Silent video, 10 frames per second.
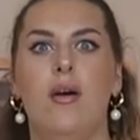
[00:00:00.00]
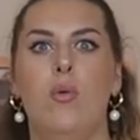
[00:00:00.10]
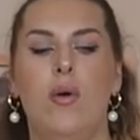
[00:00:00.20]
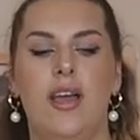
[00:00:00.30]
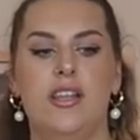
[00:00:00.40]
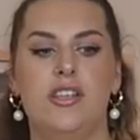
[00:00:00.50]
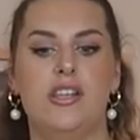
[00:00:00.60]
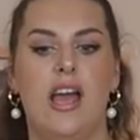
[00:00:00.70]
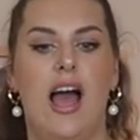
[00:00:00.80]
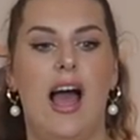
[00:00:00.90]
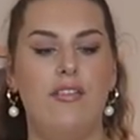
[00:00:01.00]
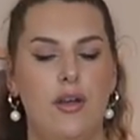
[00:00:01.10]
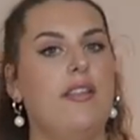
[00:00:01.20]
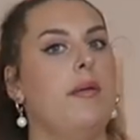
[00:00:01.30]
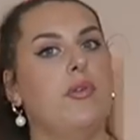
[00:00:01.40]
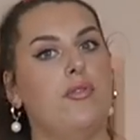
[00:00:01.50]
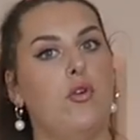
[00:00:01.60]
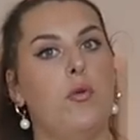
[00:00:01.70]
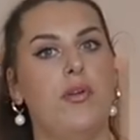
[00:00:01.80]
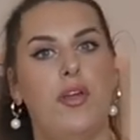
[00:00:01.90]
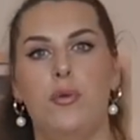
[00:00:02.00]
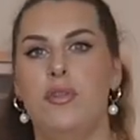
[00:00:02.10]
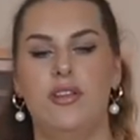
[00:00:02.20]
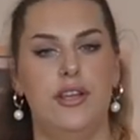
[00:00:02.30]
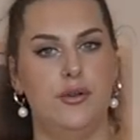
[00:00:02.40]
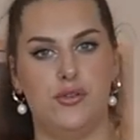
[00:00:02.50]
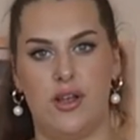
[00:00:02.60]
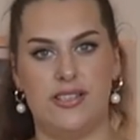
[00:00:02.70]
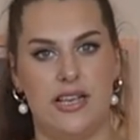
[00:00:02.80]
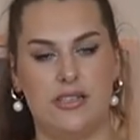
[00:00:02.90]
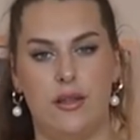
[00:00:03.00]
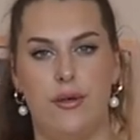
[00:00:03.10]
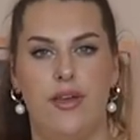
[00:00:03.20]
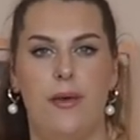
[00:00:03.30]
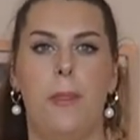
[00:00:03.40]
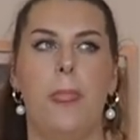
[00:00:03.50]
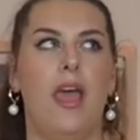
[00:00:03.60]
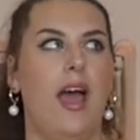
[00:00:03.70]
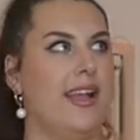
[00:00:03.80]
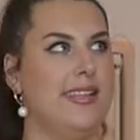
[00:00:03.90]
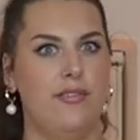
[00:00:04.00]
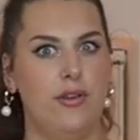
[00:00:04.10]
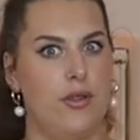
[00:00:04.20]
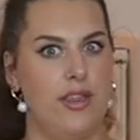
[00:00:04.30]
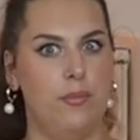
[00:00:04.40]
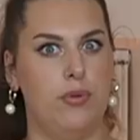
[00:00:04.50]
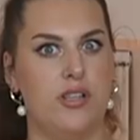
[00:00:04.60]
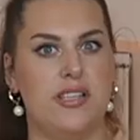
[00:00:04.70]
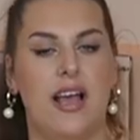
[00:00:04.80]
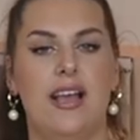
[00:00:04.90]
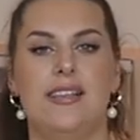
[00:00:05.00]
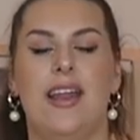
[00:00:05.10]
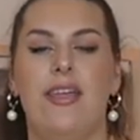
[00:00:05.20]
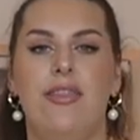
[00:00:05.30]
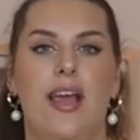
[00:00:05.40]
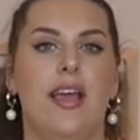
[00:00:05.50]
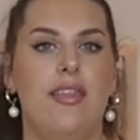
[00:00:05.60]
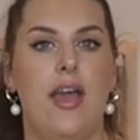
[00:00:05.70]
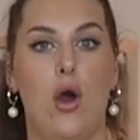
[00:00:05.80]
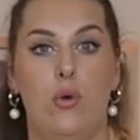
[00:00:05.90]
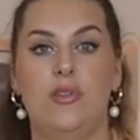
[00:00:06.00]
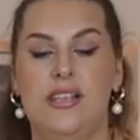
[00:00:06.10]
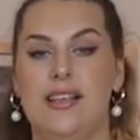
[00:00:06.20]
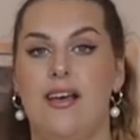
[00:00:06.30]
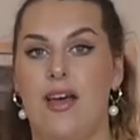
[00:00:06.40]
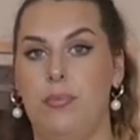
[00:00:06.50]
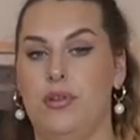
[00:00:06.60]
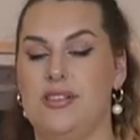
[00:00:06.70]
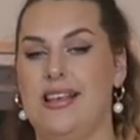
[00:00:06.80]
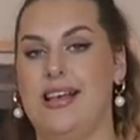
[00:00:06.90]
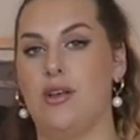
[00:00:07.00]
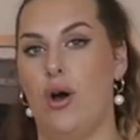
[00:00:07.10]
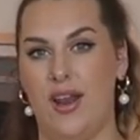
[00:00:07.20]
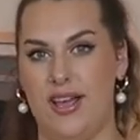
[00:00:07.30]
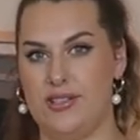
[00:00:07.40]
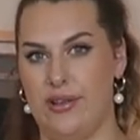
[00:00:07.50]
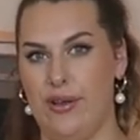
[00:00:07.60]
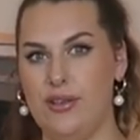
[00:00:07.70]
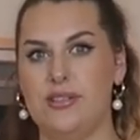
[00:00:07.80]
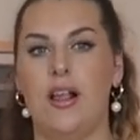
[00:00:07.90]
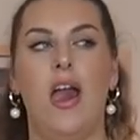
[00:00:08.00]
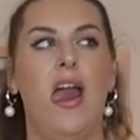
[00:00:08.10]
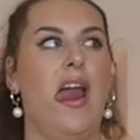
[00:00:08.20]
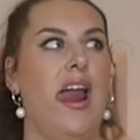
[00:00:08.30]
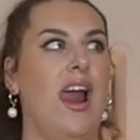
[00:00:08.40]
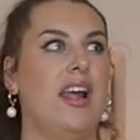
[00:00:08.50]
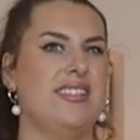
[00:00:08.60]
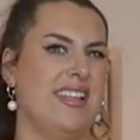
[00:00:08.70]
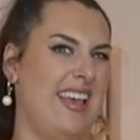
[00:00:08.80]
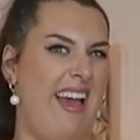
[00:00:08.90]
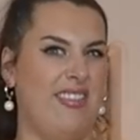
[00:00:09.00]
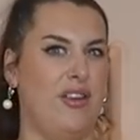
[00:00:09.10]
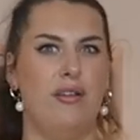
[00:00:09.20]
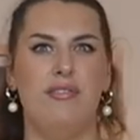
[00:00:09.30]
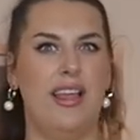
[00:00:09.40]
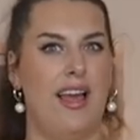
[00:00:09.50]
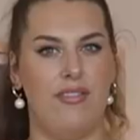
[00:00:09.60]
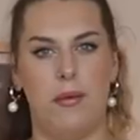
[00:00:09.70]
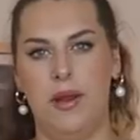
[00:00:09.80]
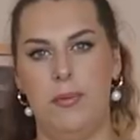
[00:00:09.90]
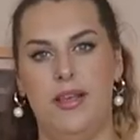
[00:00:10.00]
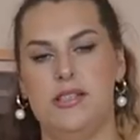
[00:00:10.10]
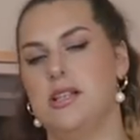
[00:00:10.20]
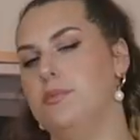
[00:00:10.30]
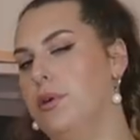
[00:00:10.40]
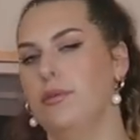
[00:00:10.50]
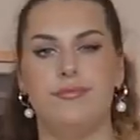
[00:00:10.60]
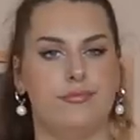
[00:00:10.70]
which I've heard of them before, but they only really do straight size clothing. I didn't even know they did plus size, and I think they only sell their plus size on ASOS. So yeah, they don't really have that many pieces, but.